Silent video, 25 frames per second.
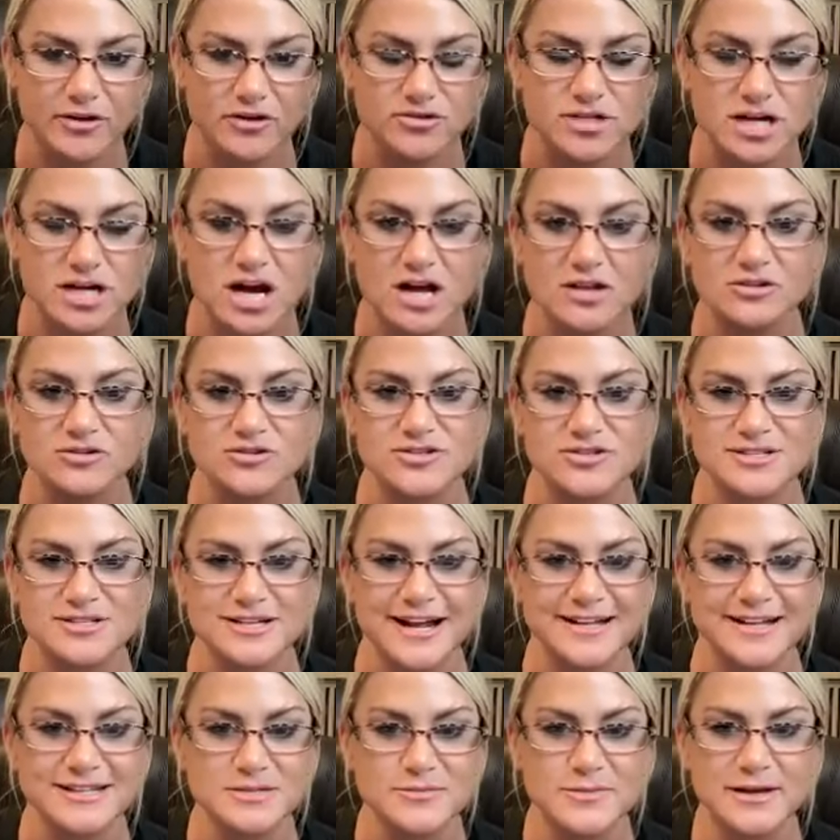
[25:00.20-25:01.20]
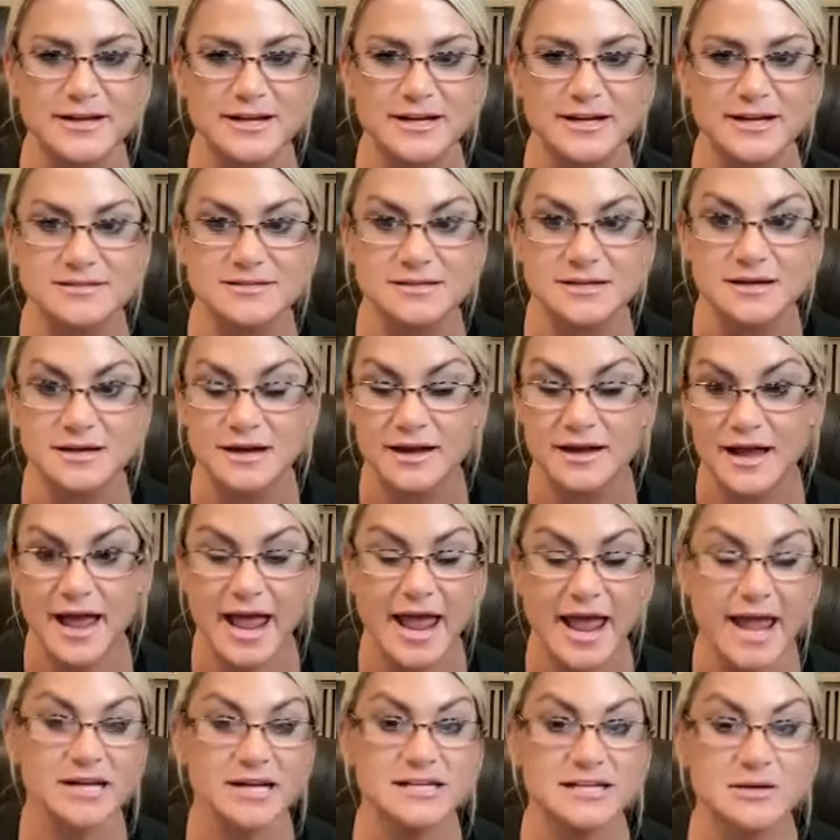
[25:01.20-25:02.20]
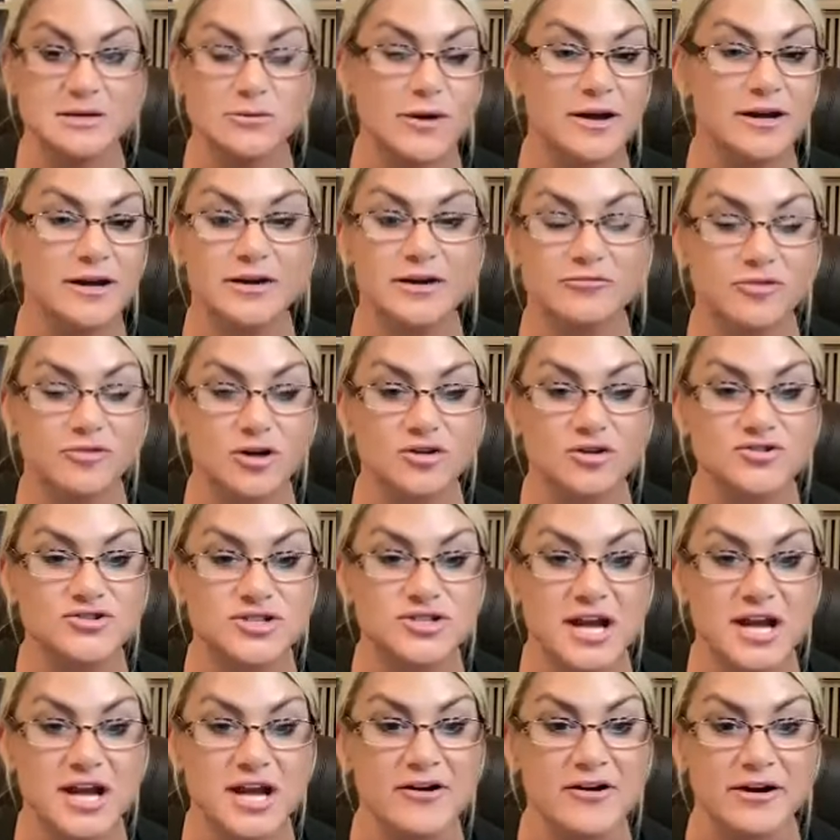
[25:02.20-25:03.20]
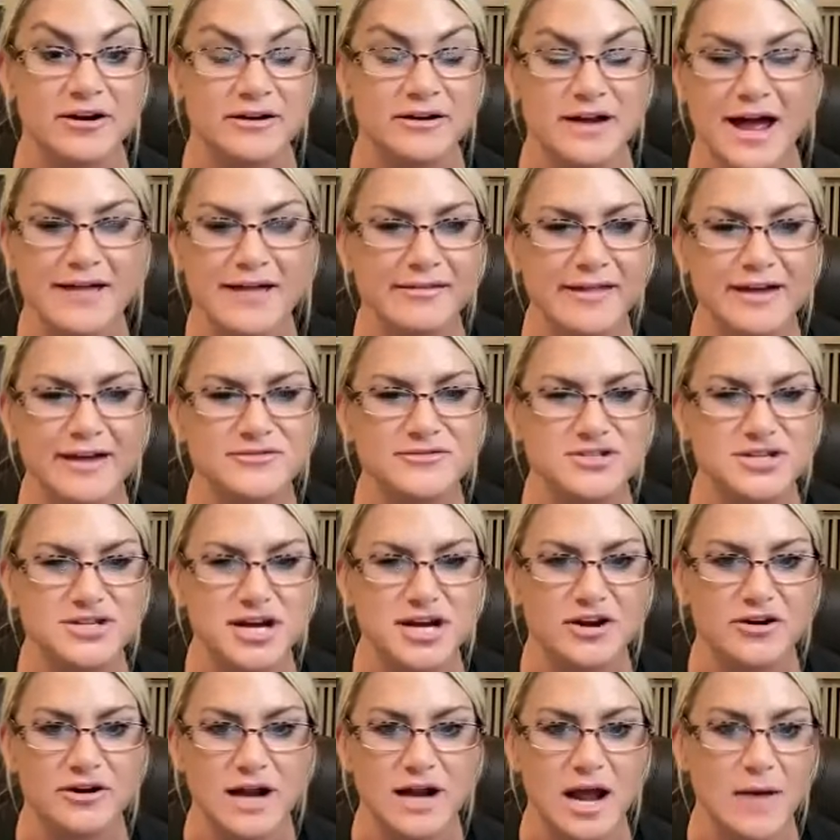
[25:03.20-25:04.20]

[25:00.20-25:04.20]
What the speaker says: their dollar signs, because Andy went and enrolled Sharon. I love Sharon.